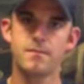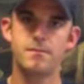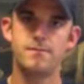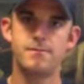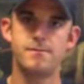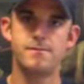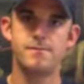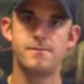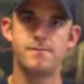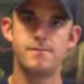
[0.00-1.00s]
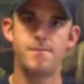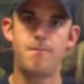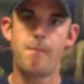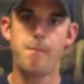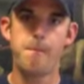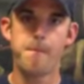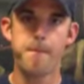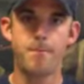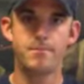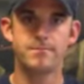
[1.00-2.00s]

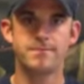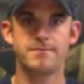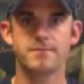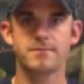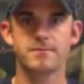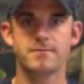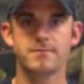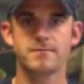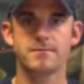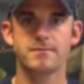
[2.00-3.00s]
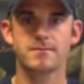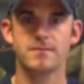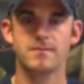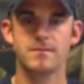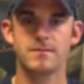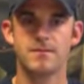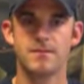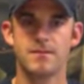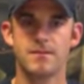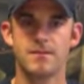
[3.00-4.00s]

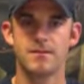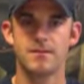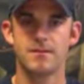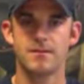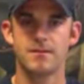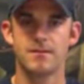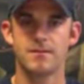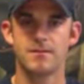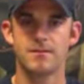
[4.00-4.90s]
This person isn't speaking.